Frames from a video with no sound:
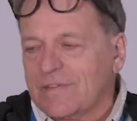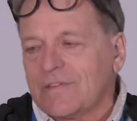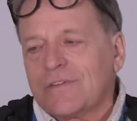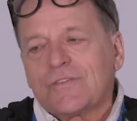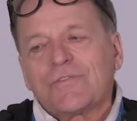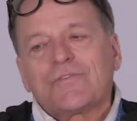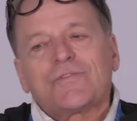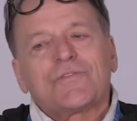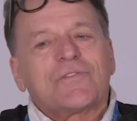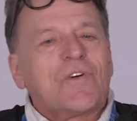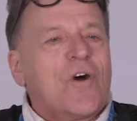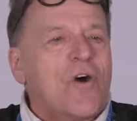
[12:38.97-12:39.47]
and
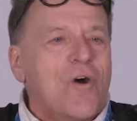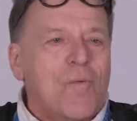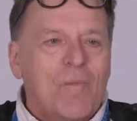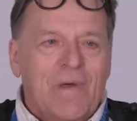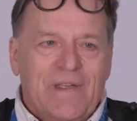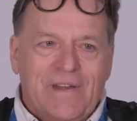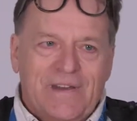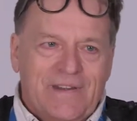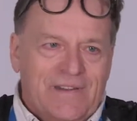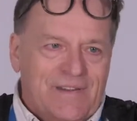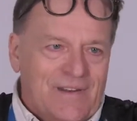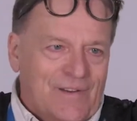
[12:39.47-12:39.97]
there's so
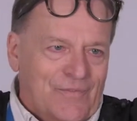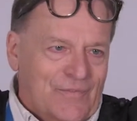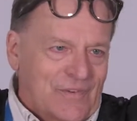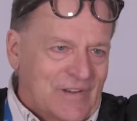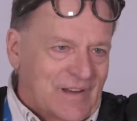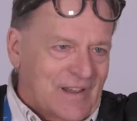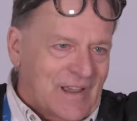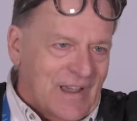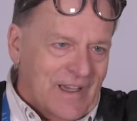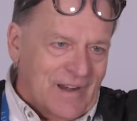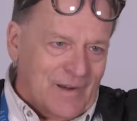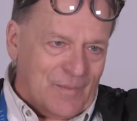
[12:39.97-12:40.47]
many
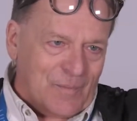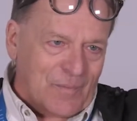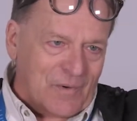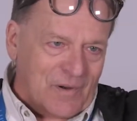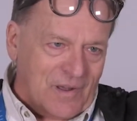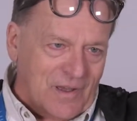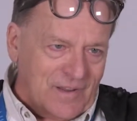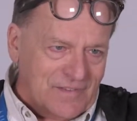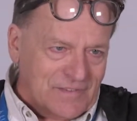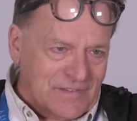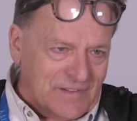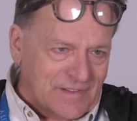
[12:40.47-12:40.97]
different kind of
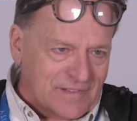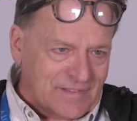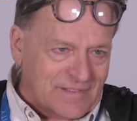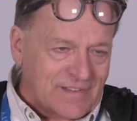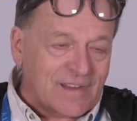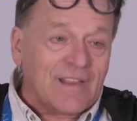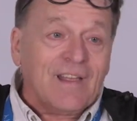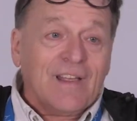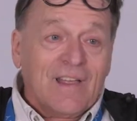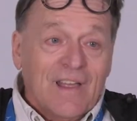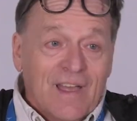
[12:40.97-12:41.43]
projects.